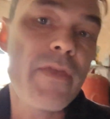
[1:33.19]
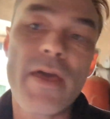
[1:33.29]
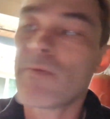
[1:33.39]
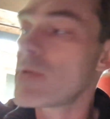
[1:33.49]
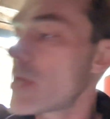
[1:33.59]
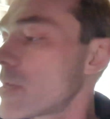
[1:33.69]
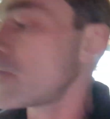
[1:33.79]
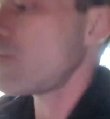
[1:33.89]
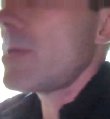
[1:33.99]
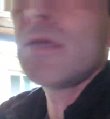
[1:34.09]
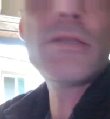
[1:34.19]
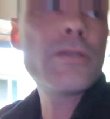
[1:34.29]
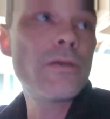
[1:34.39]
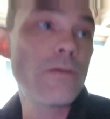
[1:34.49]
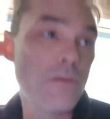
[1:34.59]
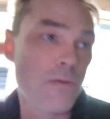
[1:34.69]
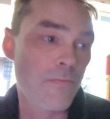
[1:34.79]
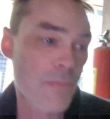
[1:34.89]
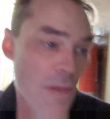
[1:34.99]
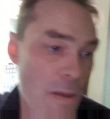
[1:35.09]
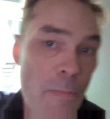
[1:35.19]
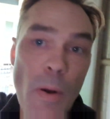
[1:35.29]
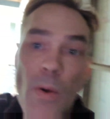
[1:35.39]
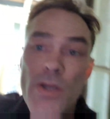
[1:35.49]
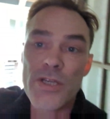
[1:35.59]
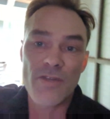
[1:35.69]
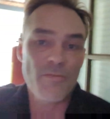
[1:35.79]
then we got to go into a portion of